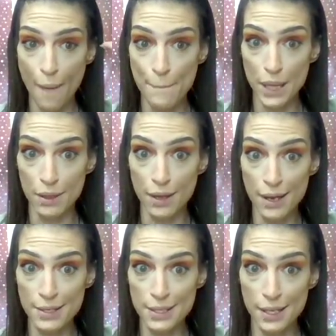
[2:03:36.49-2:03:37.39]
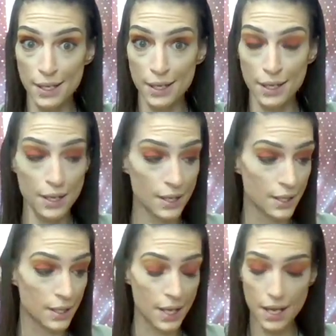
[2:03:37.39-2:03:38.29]
blinding.
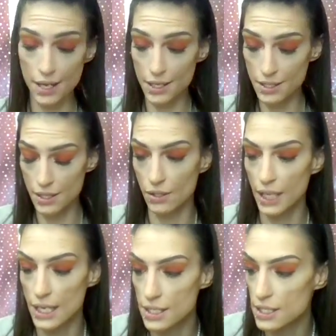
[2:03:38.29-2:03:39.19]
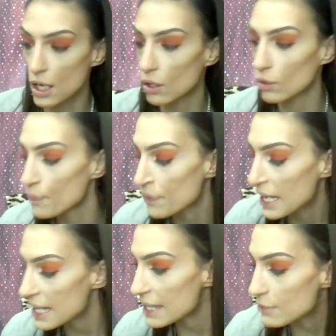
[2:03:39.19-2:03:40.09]
Yes. Okay, so
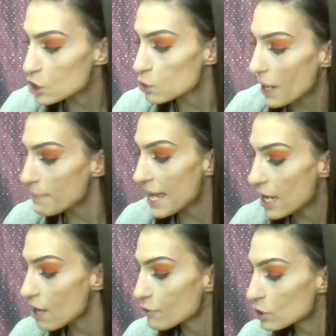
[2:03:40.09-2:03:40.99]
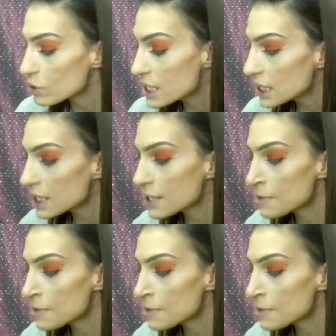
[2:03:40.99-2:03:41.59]
let me just wipe that off real quick.